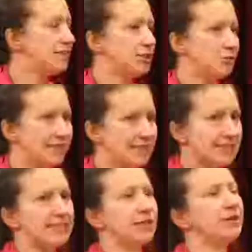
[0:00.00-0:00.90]
the
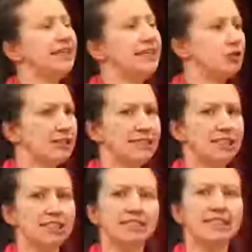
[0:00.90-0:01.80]
surrealists is they're really interested in
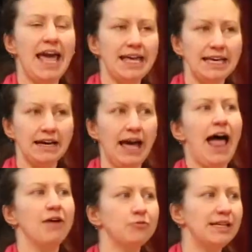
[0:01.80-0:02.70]
just taking
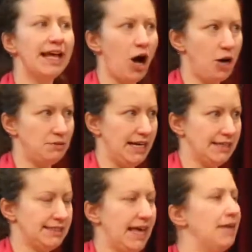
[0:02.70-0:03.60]
everyday
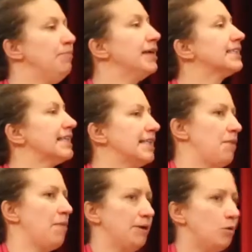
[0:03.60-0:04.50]
objects and mixing
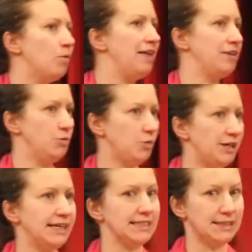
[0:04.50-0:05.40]
them up in a way that you
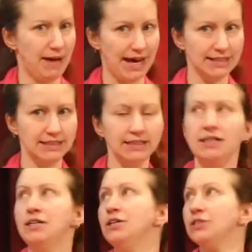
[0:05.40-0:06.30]
wouldn't expect.
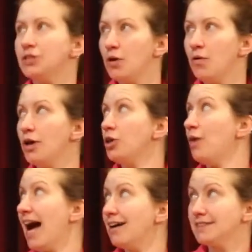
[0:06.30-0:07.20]
So you
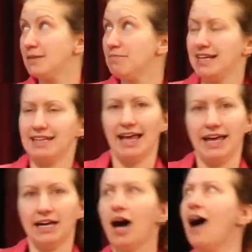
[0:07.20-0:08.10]
have something
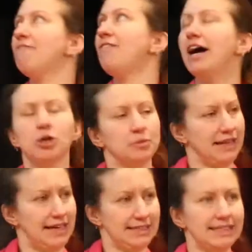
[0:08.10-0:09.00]
like a
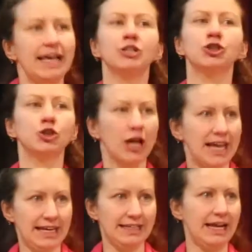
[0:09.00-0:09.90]
fireplace and a
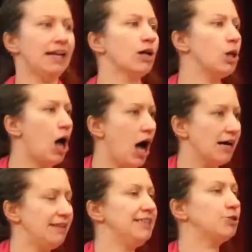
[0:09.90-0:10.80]
train and a
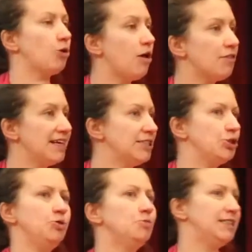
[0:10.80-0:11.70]
clock, and these are all
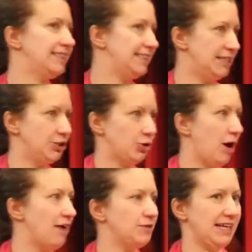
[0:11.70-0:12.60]
things you would see in
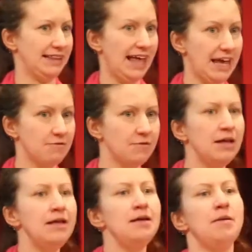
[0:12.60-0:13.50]
your everyday life
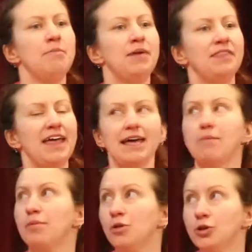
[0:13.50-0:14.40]
but they
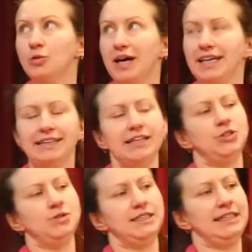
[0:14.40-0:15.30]
pull you in and then
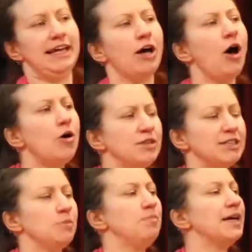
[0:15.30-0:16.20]
you see like, oh,
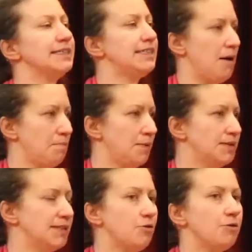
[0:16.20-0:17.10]
these are mixed up.
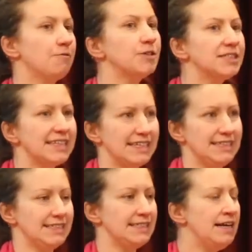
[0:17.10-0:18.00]
So the first thing
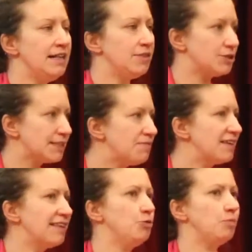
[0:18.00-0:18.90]
is there's
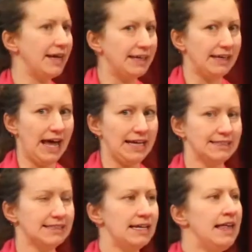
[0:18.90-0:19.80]
something that you
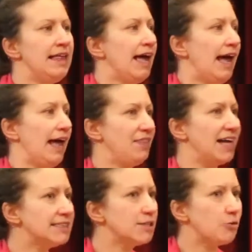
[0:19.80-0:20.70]
recognize. And
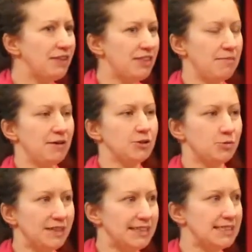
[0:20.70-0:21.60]
that's the great thing about
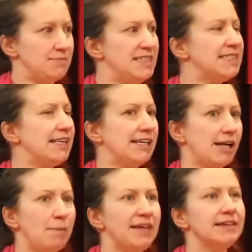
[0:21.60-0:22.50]
surrealism is that it
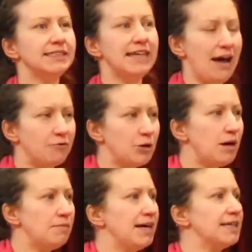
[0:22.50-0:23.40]
appeals to
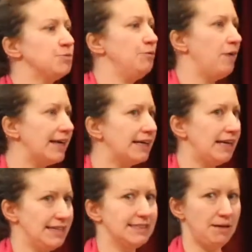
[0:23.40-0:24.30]
everyone because we
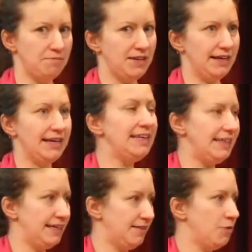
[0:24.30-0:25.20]
recognize something in
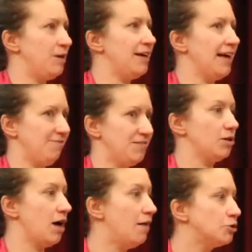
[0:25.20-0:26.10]
it that we can
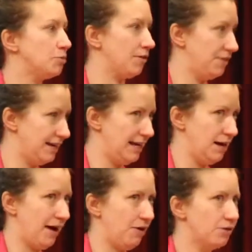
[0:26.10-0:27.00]
feel comfortable thinking
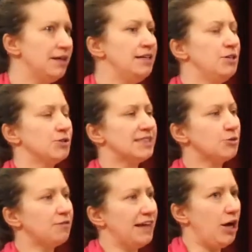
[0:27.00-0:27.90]
about. So it's
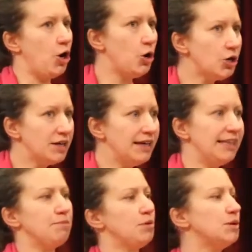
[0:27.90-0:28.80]
sort of like a hook
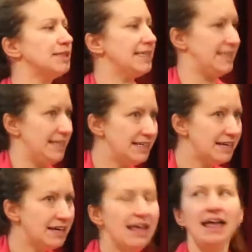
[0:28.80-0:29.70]
and it pulls us in.
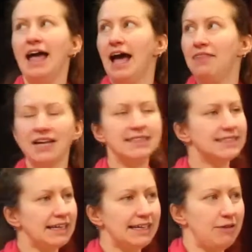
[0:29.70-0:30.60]
And then
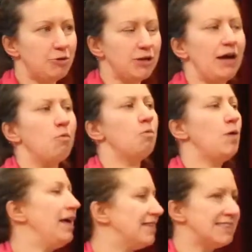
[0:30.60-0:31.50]
suddenly we're like,
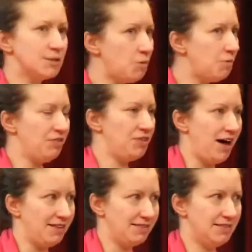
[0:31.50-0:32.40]
wait, this isn't what we
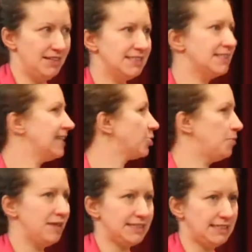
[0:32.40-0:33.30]
thought. These things are
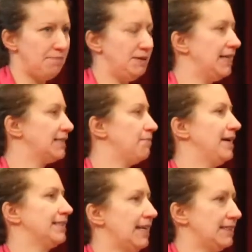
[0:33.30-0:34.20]
mixed up. It doesn't
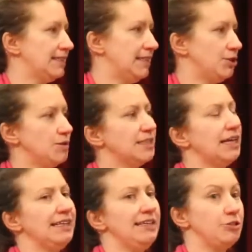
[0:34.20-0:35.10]
make sense. And so
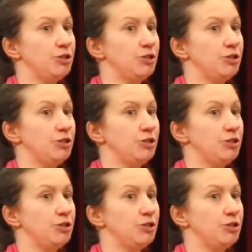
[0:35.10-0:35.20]
suddenly